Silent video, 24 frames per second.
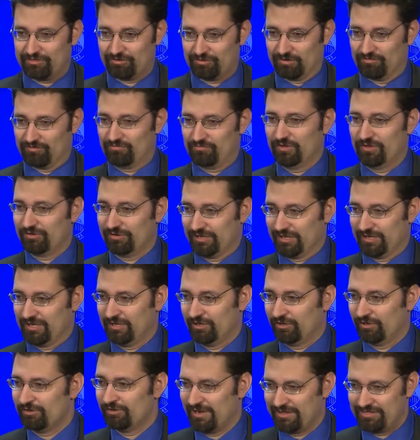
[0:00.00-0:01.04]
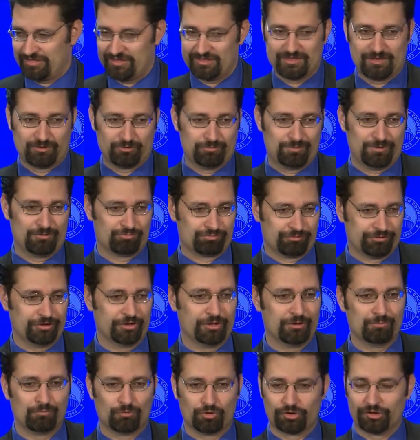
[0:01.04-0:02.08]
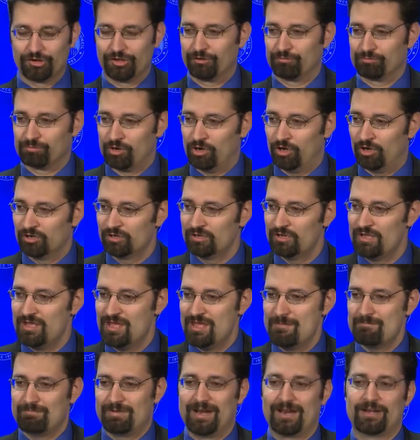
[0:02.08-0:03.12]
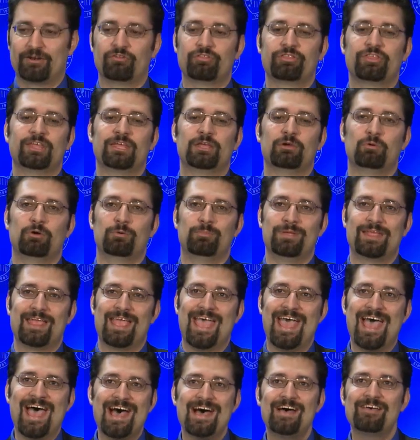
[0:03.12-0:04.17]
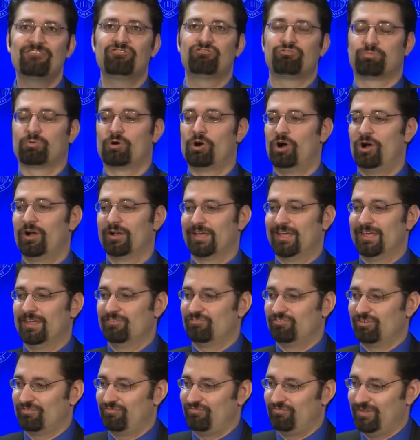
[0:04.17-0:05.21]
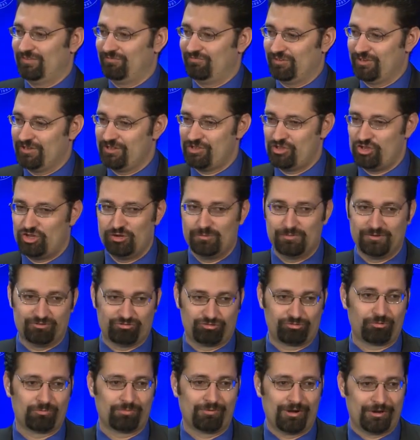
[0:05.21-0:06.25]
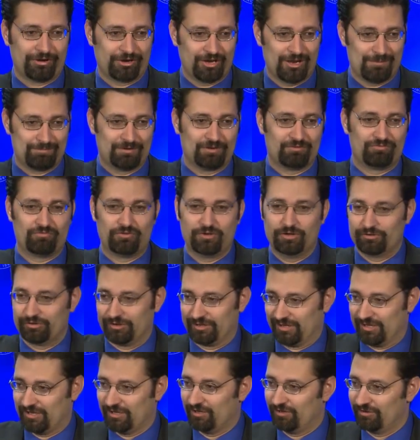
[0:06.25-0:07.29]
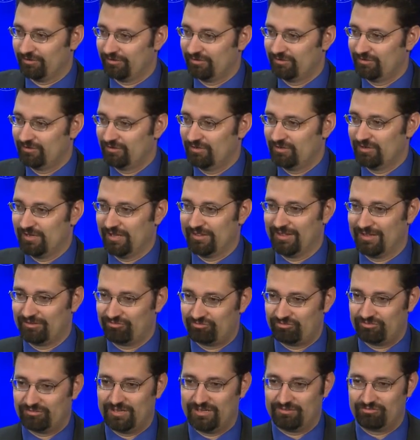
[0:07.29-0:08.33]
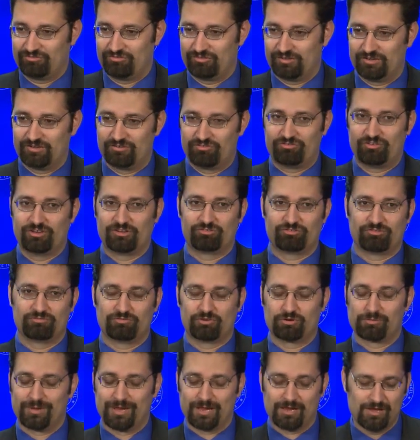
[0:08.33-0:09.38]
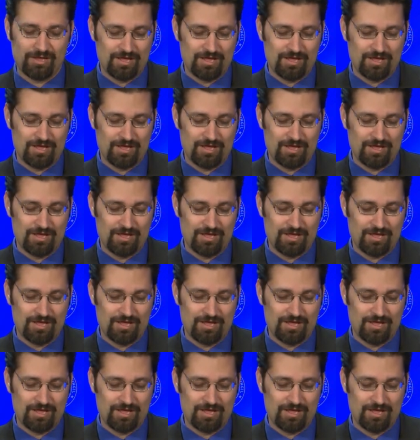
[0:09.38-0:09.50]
in a field and killed, I think that would be really morally wrong. But I don't think it would be as wrong as if 50 humans were rounded up in a field and killed. Okay, that's the distinction for me.